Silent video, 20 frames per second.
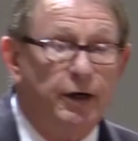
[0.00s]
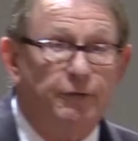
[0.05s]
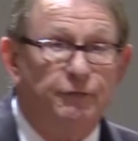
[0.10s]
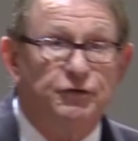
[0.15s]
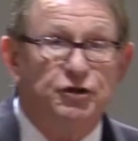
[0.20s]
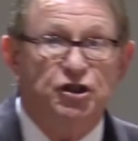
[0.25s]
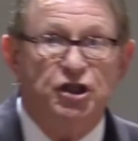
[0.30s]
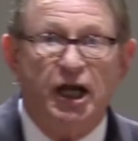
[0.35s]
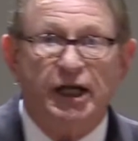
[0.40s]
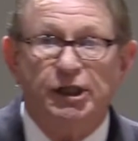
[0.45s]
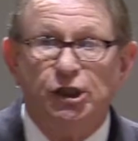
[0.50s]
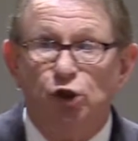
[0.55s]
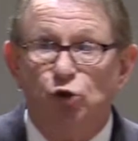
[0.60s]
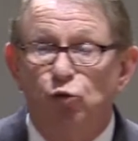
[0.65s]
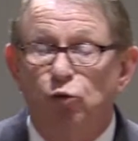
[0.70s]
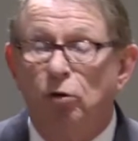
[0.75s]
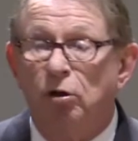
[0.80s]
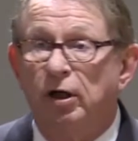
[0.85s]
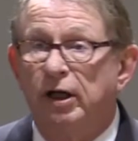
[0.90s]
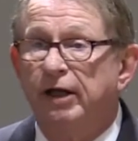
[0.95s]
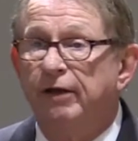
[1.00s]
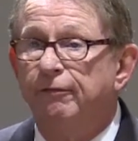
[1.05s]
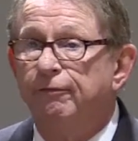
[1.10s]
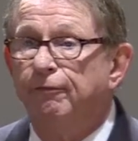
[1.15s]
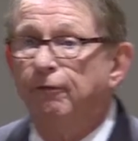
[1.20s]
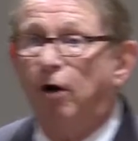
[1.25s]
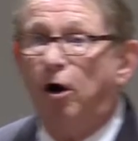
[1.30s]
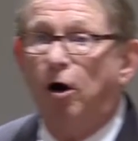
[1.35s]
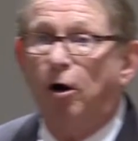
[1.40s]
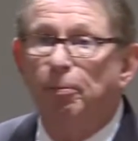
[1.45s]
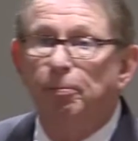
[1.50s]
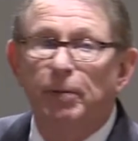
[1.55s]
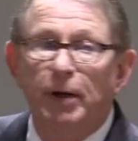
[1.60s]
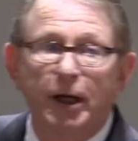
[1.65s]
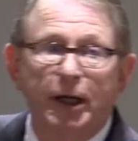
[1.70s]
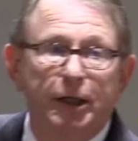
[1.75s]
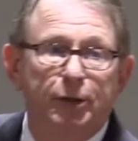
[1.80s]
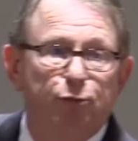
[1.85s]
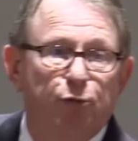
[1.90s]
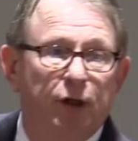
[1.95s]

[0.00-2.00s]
of sexual involvement,